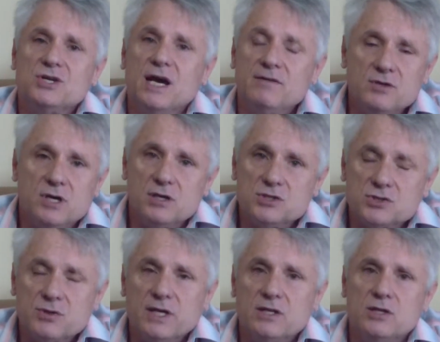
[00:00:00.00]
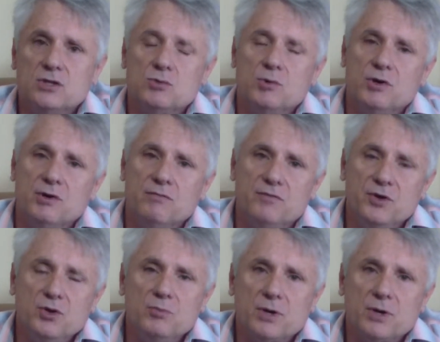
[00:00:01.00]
you have to go straight into a review